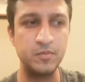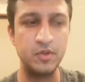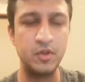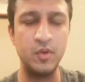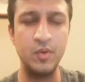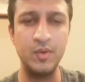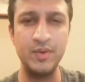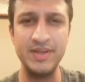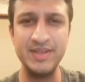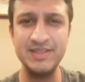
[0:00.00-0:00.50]

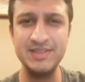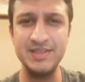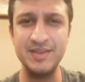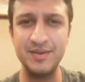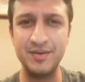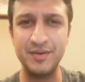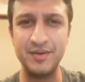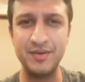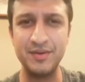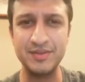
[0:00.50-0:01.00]
Go easy
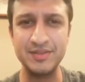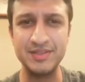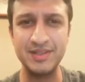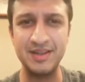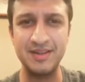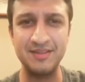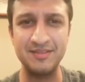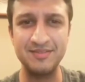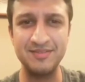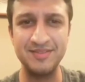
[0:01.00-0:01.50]
on
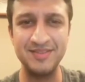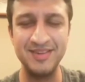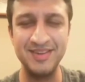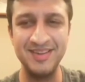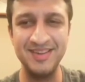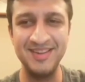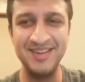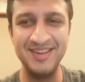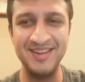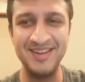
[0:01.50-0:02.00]
yourself.
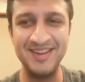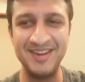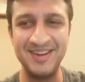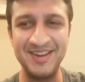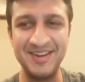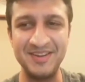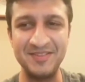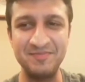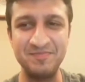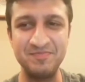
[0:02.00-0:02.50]

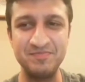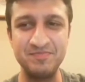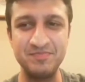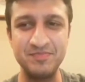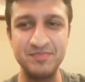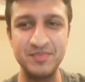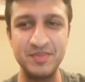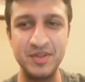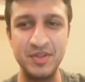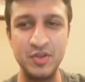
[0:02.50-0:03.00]

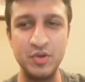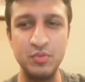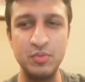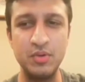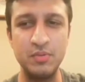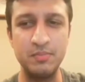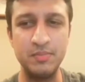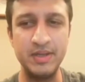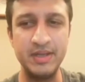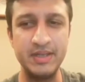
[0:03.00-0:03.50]

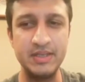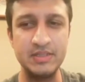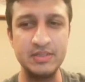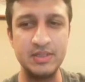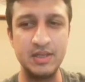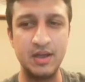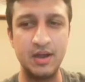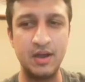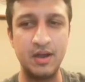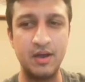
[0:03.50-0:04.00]
Human
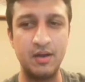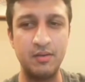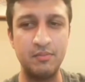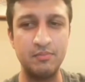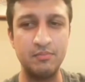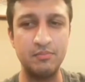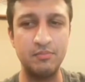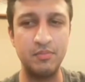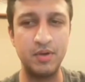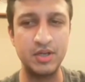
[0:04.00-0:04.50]
beings are
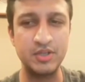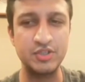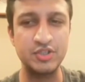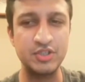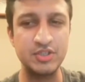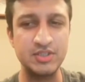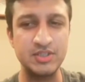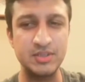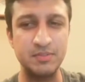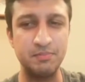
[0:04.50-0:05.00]

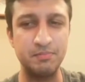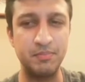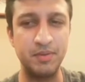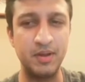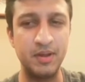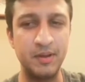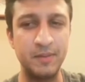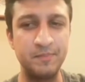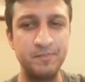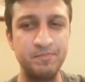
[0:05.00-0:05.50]
much
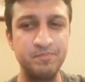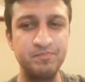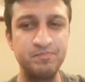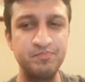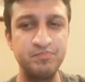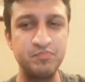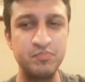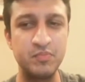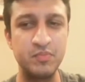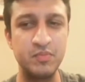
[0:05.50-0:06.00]
simpler
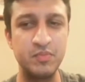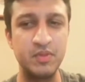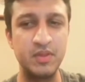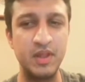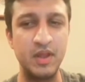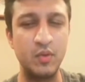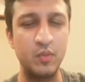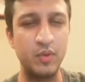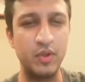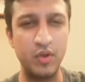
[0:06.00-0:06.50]

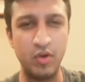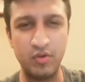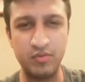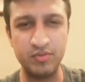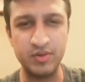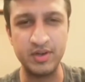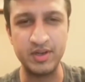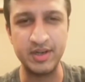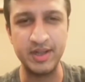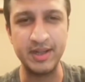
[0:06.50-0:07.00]
than we
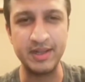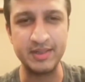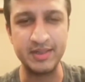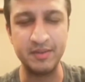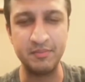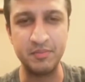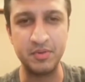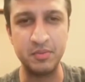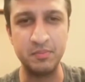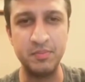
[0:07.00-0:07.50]
often take
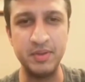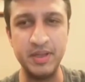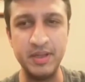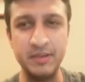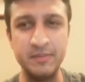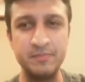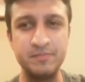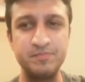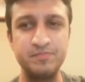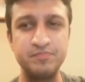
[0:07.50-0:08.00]
them to be.